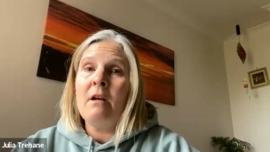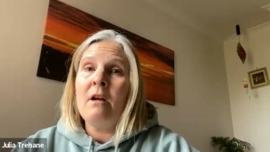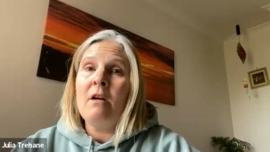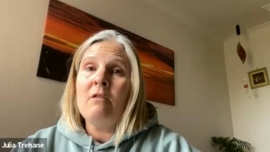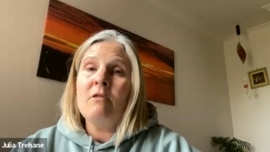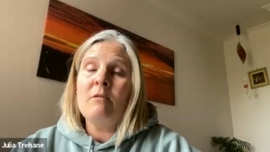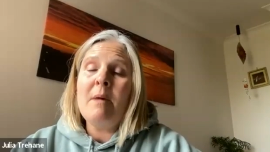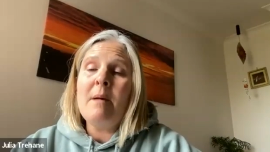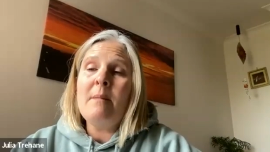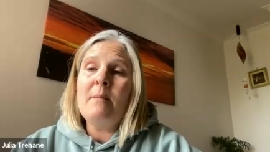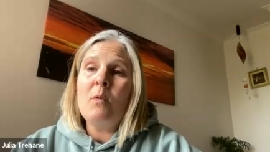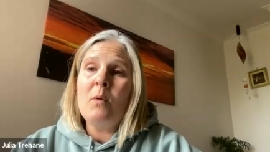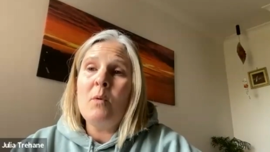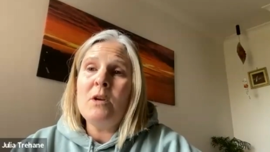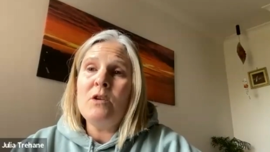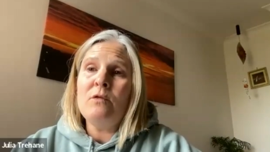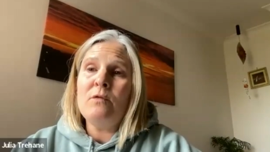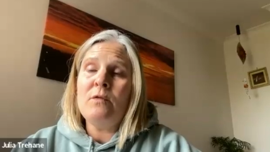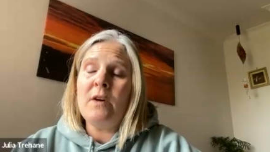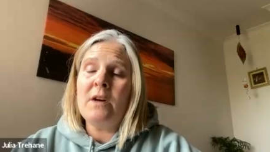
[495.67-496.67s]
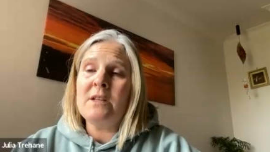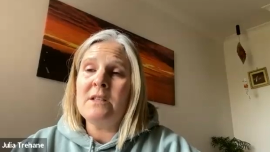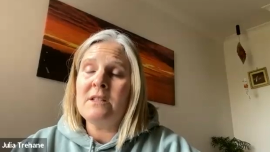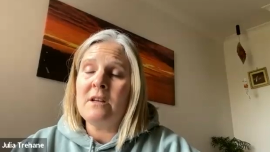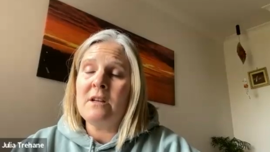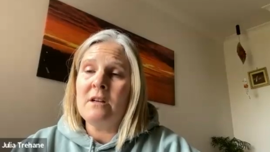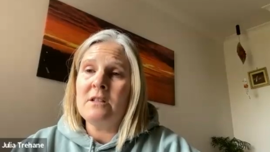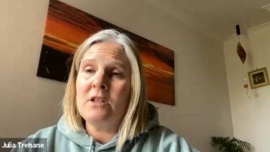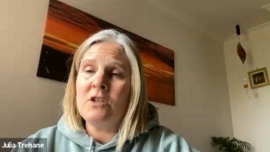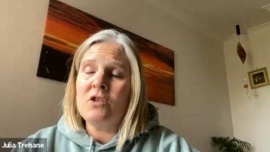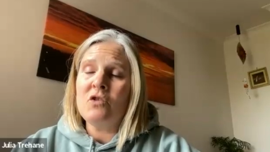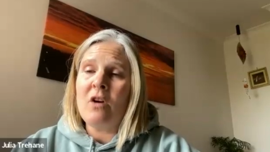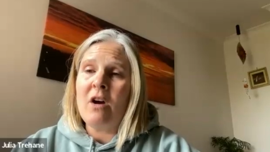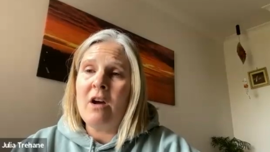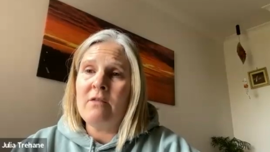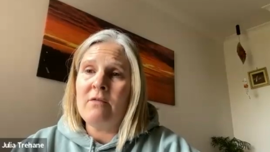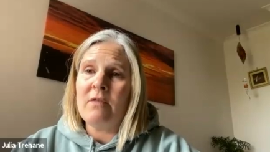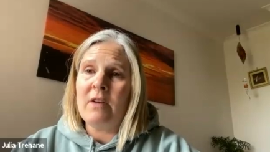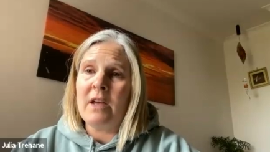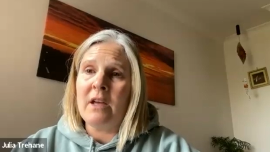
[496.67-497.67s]
Remember when you first started
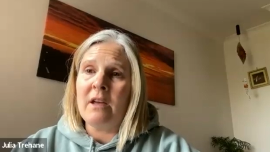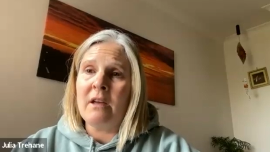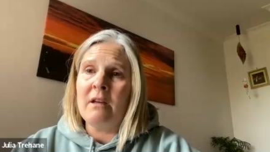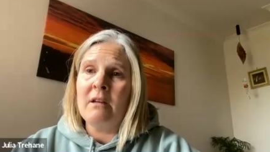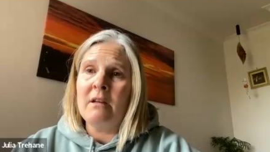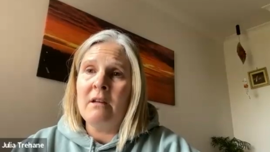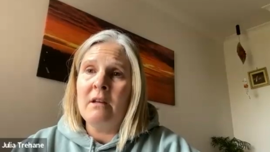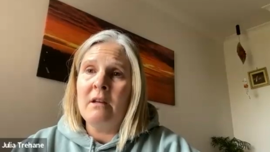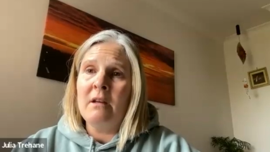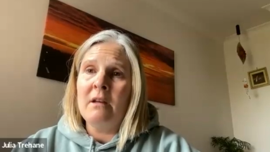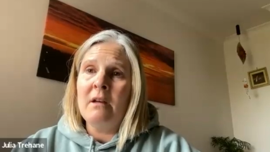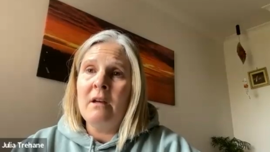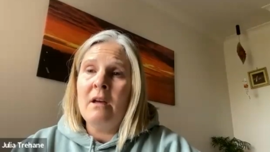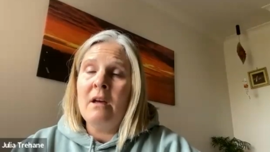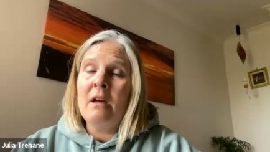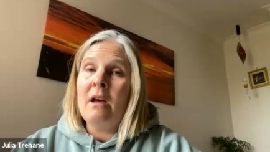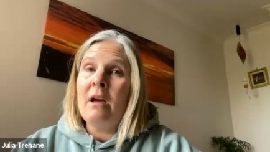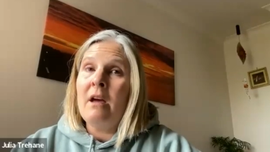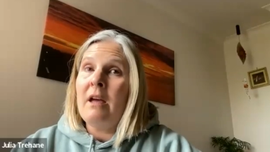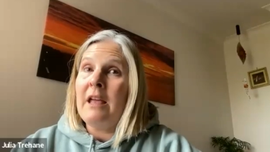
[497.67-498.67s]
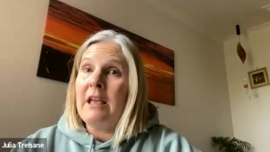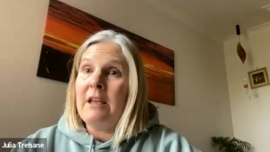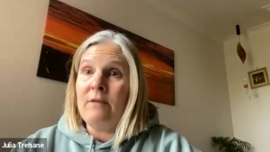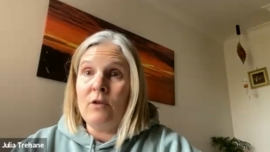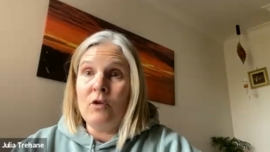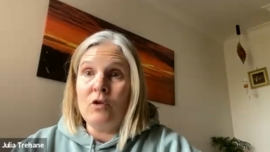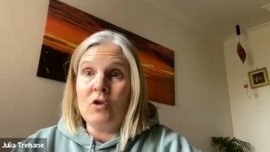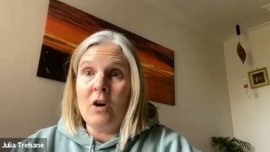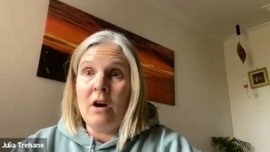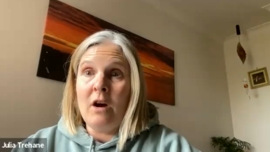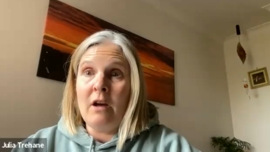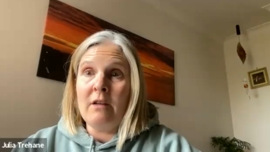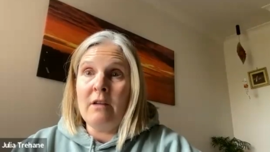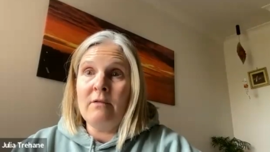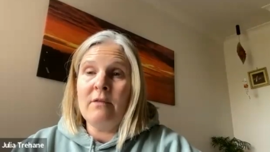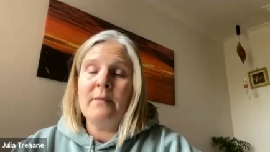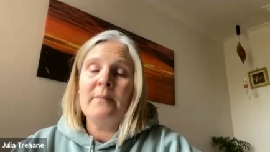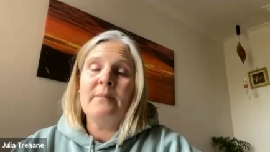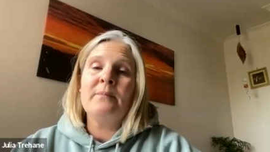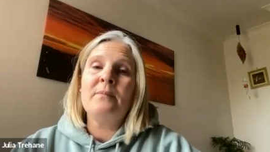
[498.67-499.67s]
driving, if you
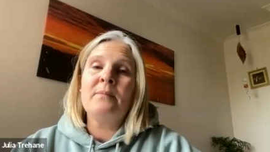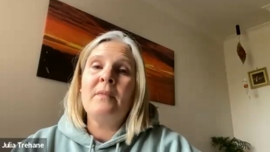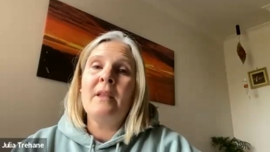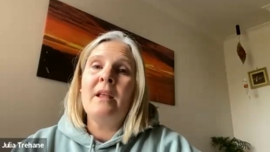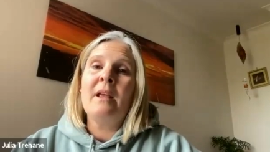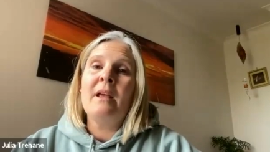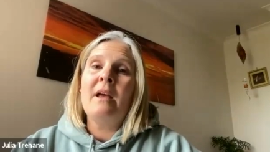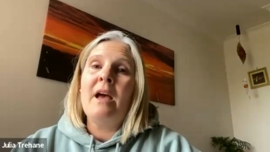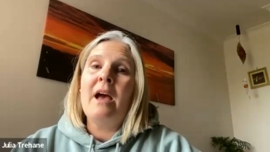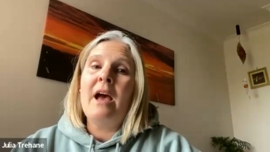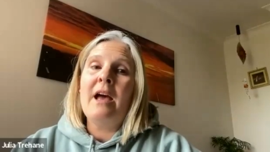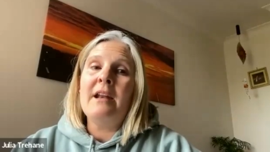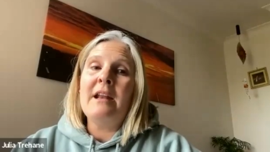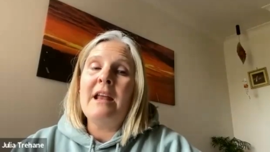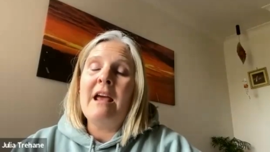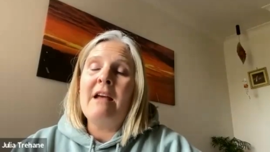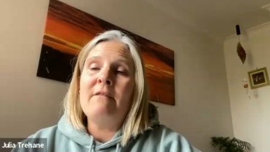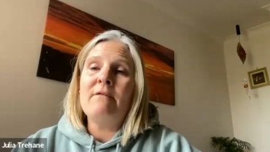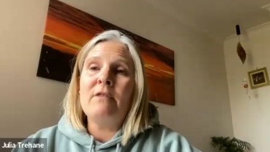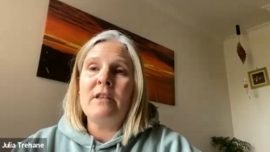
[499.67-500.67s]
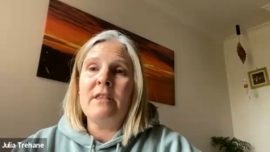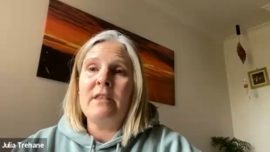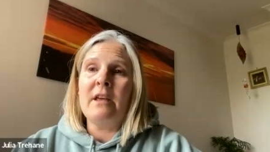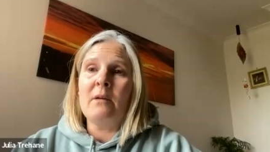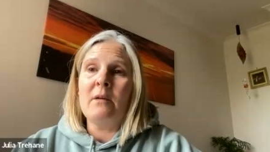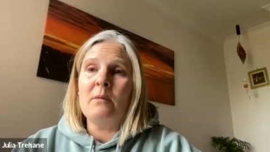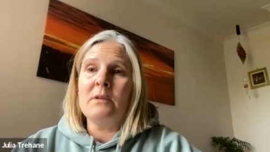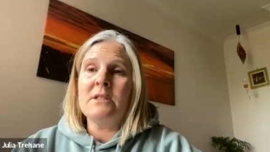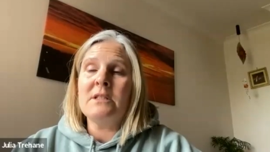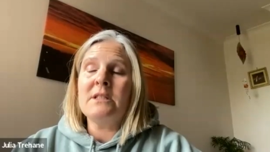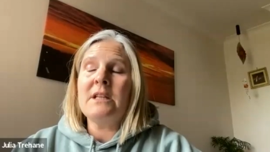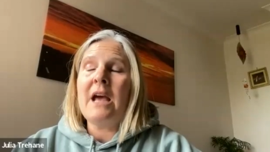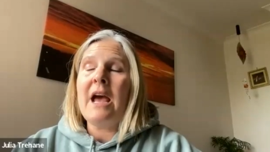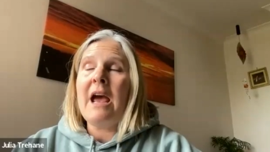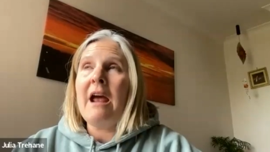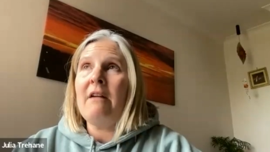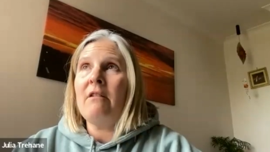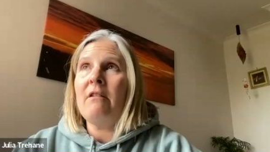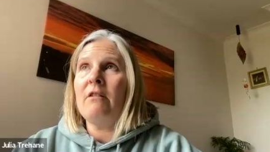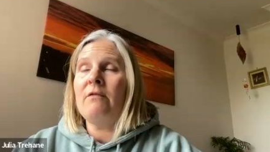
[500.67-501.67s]
drive, and everything was
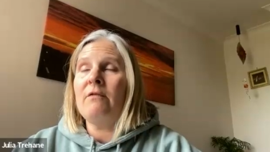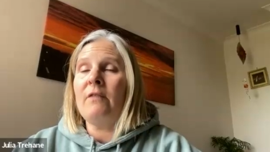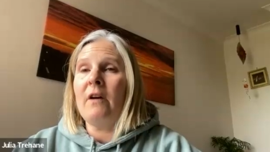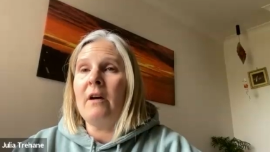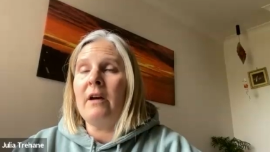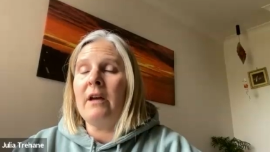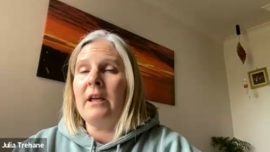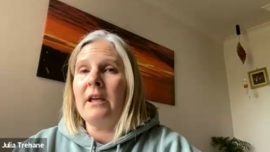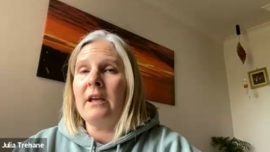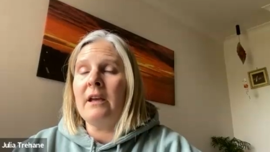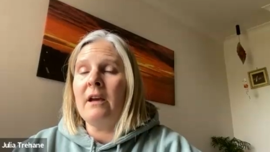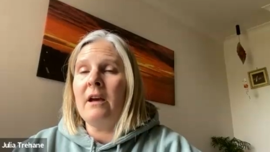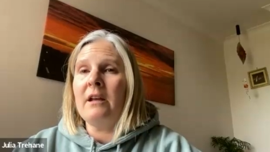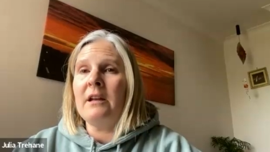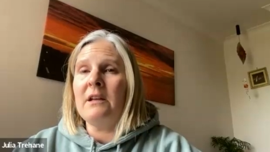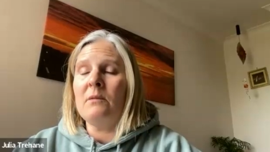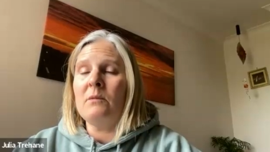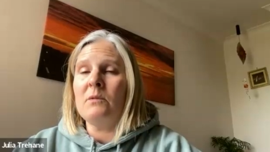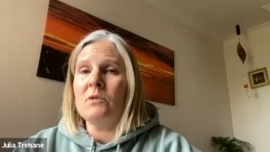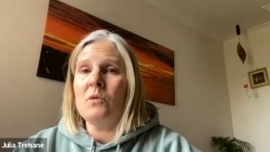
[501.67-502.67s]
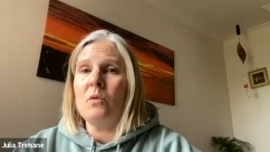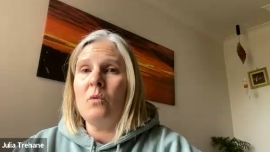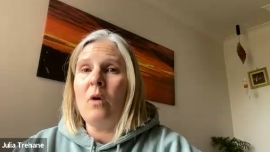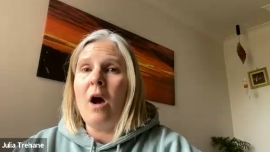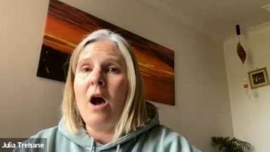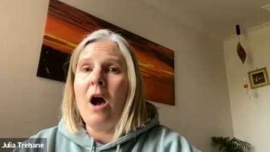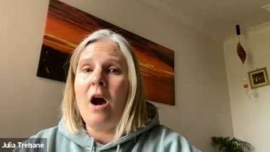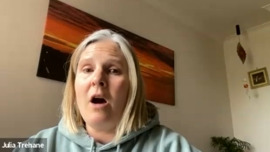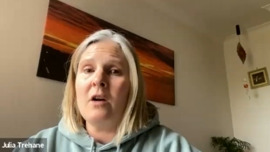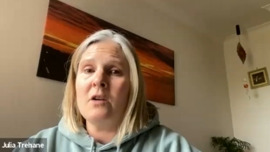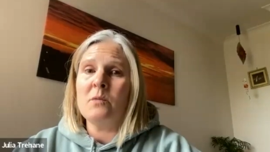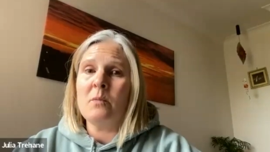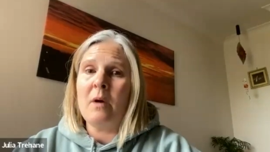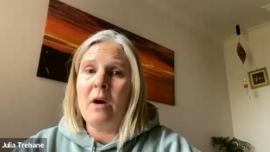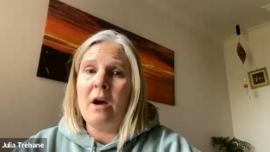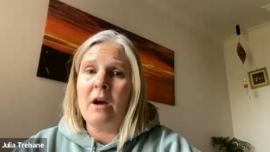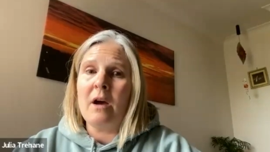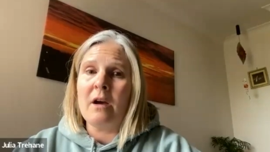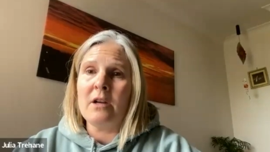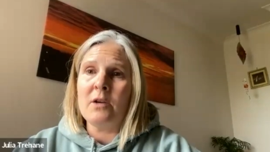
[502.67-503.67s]
terrifying and it was all hard
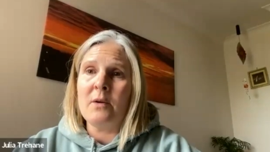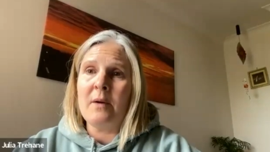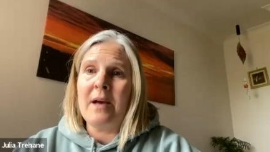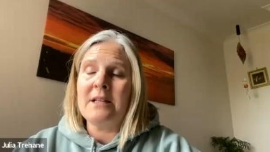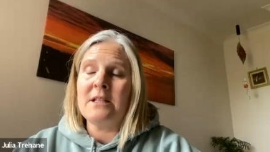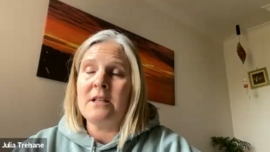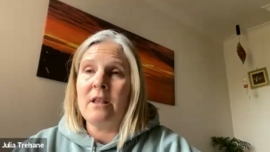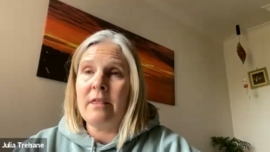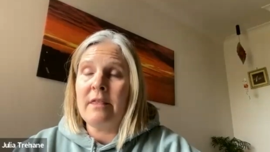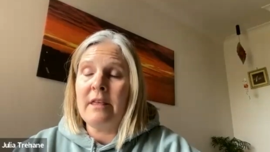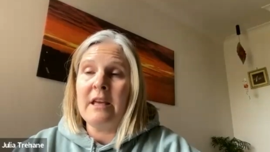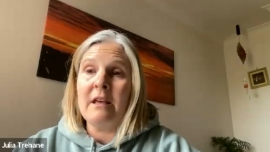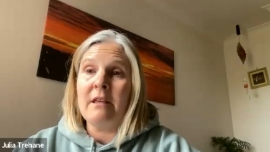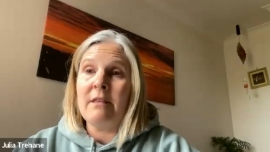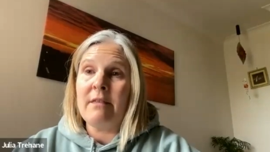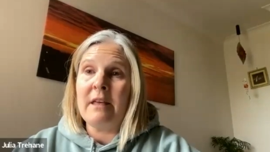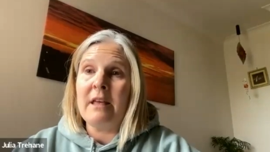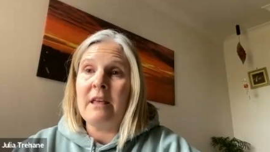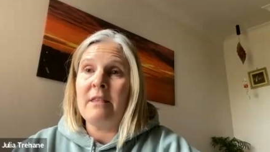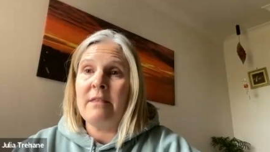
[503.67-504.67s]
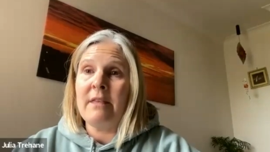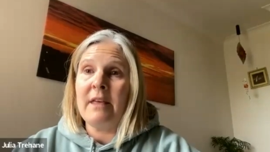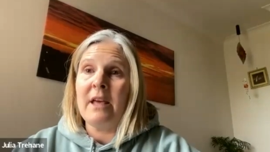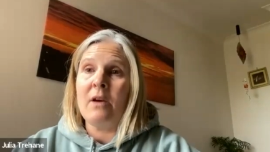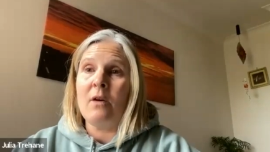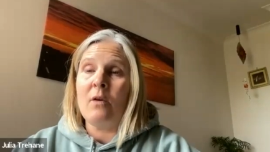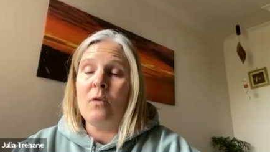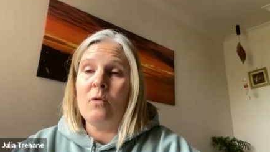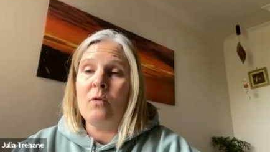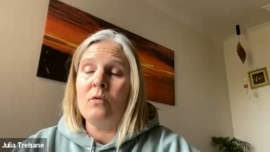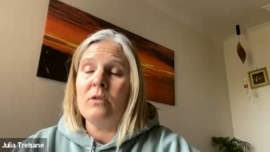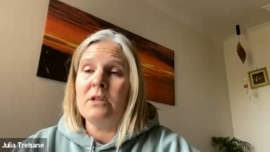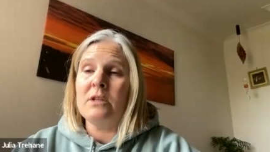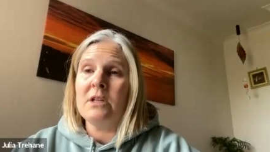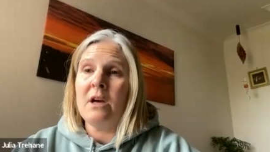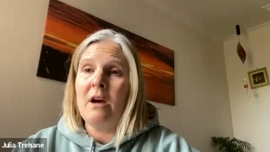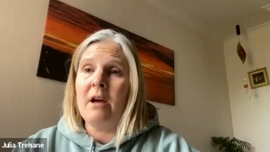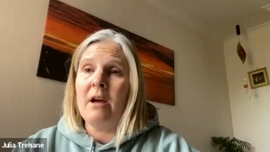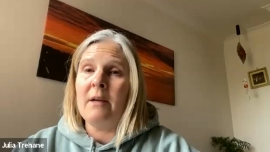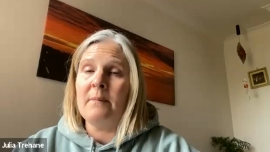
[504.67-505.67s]
work and you had to think all the
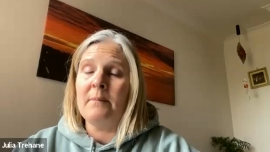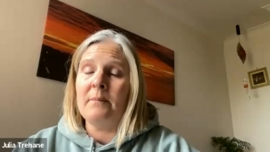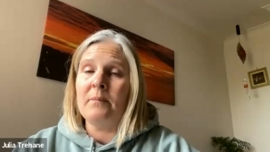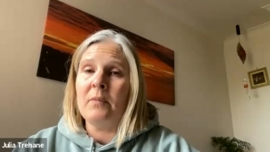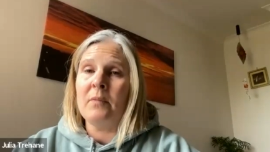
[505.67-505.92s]
time.